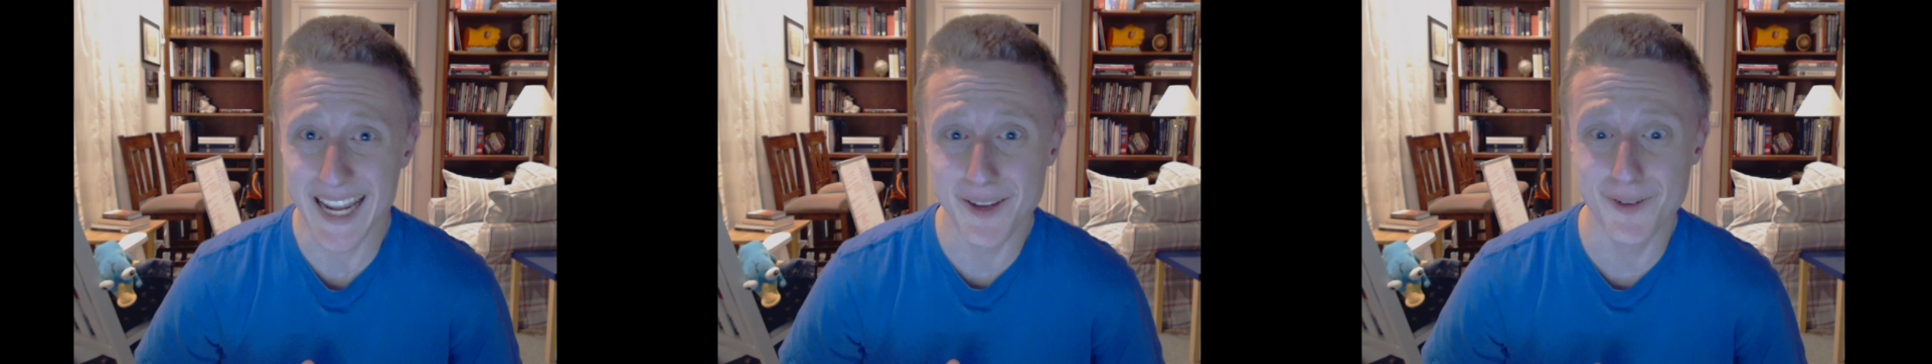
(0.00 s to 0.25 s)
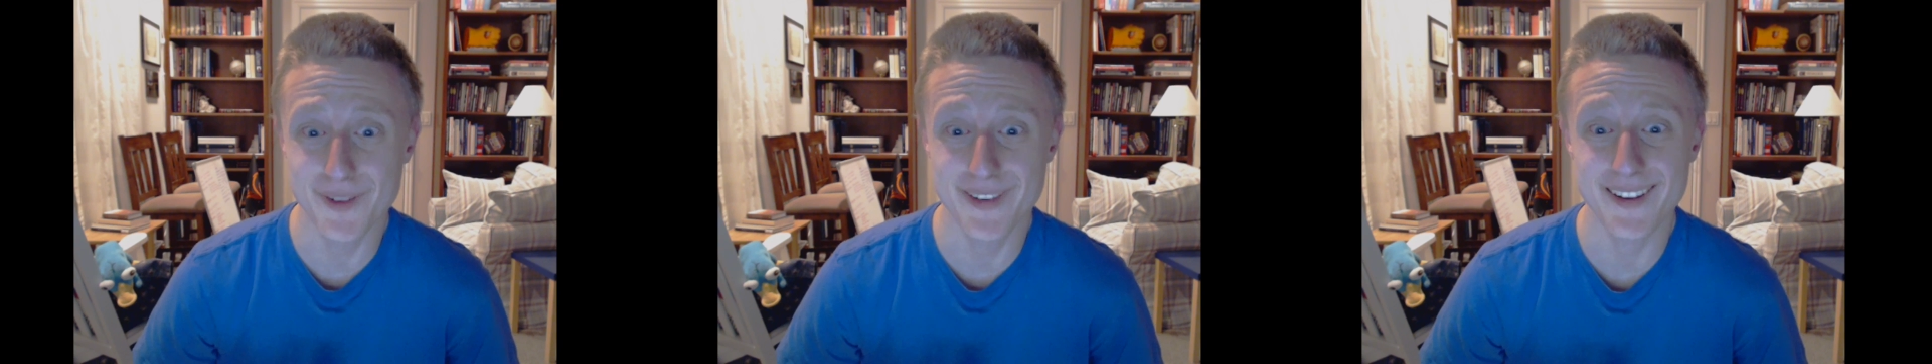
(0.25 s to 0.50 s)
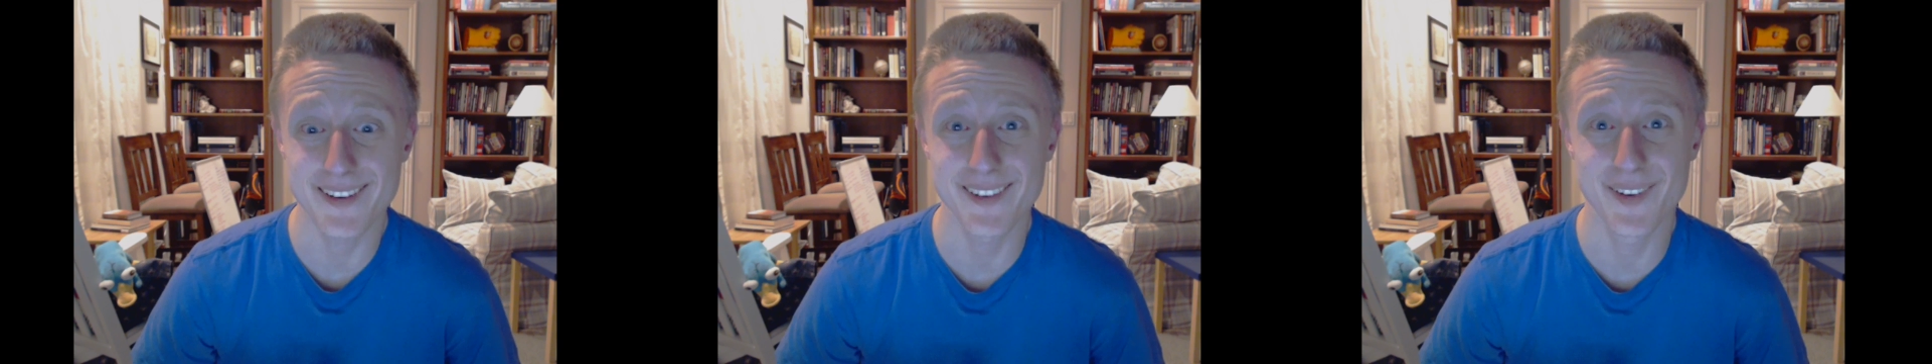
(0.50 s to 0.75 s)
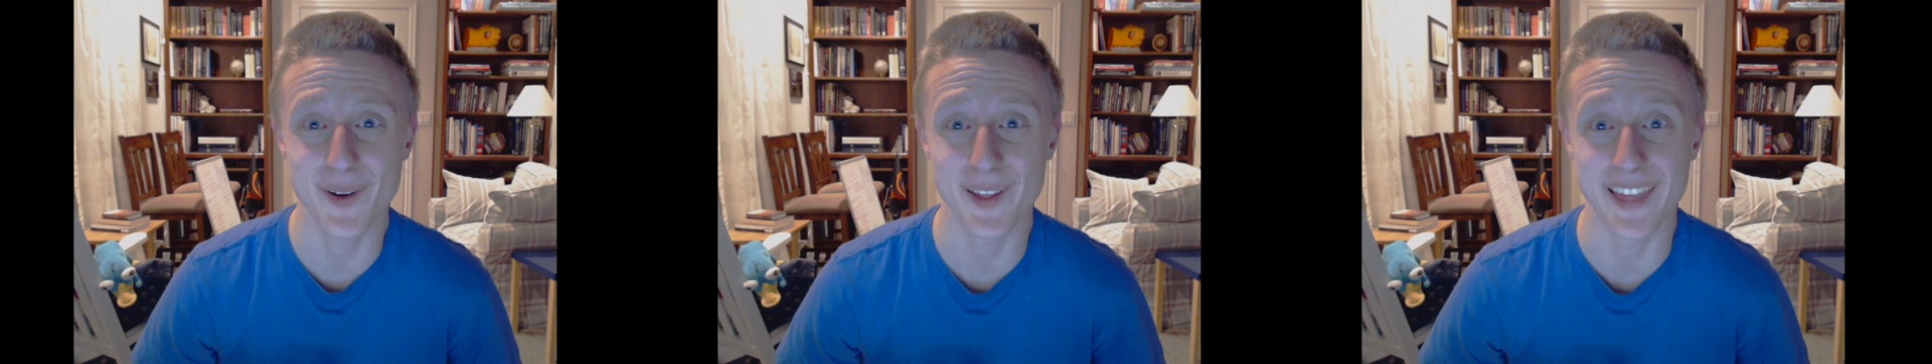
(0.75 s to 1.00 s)
use it
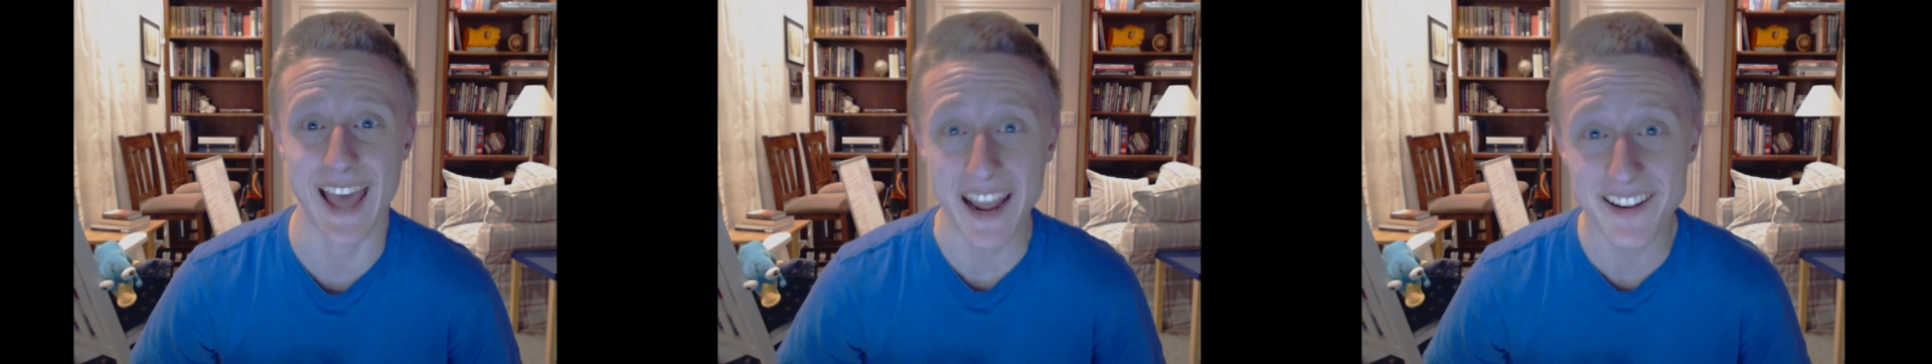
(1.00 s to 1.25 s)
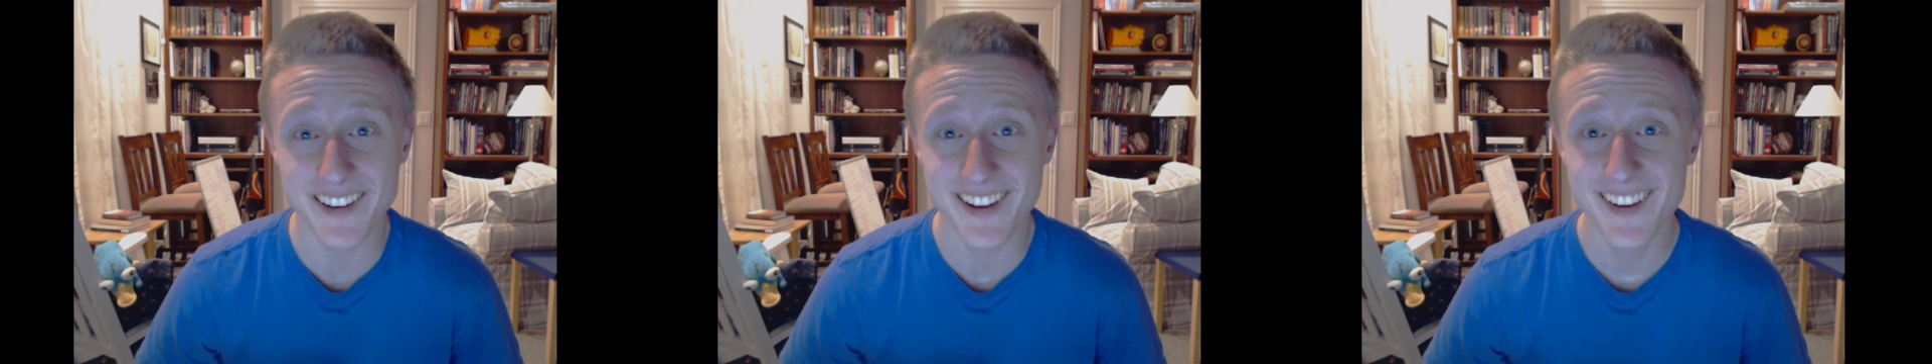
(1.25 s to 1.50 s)
for that.